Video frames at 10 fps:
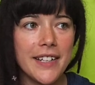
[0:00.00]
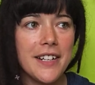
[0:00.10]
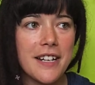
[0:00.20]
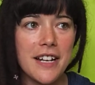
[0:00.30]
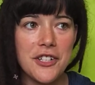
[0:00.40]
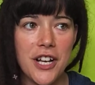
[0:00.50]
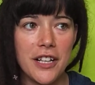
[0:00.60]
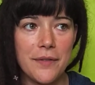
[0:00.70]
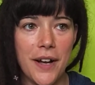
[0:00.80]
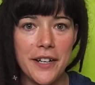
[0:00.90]
in a
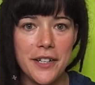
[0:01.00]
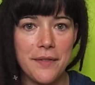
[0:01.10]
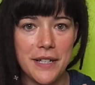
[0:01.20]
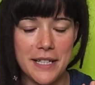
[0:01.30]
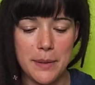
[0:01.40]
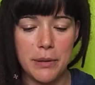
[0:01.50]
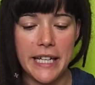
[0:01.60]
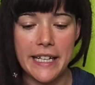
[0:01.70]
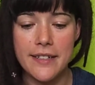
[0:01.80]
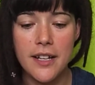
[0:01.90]
nutshell, if I could have
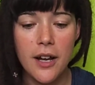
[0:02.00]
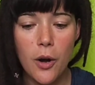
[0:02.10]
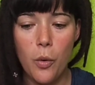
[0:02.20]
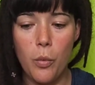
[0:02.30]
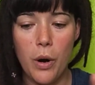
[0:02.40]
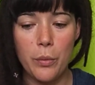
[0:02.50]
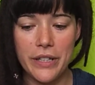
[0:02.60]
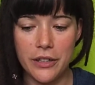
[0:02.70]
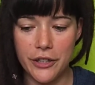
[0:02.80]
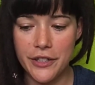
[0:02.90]
explained what we
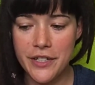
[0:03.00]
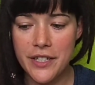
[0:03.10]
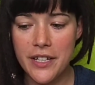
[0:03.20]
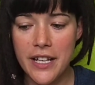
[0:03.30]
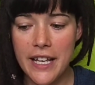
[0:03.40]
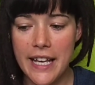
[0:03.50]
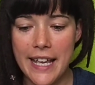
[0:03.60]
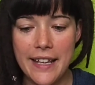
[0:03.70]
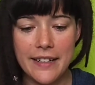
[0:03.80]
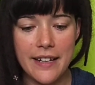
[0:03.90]
learned
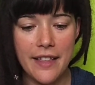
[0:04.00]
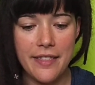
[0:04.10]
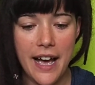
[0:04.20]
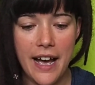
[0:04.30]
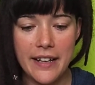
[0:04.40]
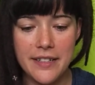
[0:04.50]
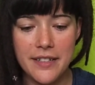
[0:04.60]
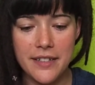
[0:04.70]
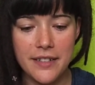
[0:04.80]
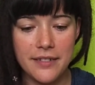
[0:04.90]
in
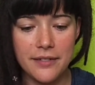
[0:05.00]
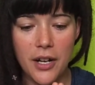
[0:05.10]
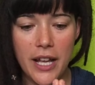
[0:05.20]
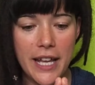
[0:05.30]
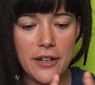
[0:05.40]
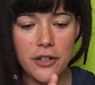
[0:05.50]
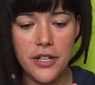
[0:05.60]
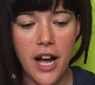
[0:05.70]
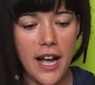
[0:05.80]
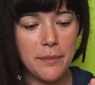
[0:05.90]
our
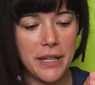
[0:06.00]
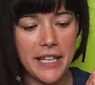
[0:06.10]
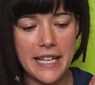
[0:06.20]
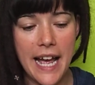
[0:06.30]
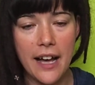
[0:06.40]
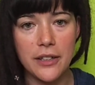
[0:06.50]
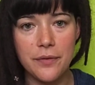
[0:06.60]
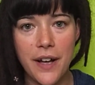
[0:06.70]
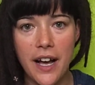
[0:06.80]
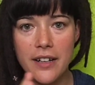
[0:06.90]
time, like in
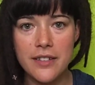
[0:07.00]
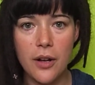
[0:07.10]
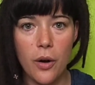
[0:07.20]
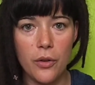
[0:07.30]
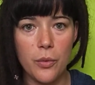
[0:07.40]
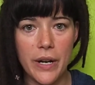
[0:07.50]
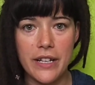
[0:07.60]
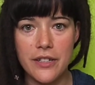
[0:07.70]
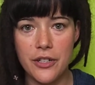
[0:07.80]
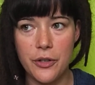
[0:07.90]
Halifax all the way
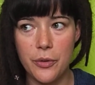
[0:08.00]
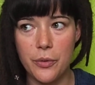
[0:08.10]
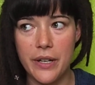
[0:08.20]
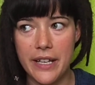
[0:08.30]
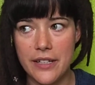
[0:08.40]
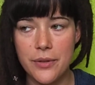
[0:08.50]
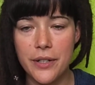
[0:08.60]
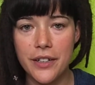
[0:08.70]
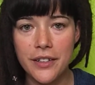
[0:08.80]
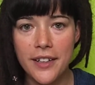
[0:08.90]
to
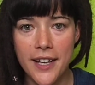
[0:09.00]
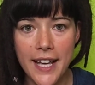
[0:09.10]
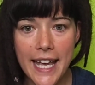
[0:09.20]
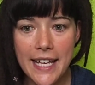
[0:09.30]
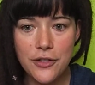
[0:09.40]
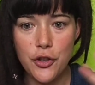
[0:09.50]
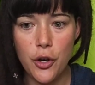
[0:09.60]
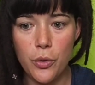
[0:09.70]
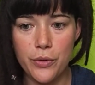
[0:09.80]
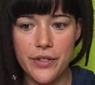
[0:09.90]
Israel, it's
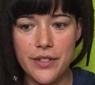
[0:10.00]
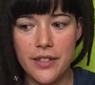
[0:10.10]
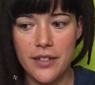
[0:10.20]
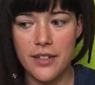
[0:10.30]
those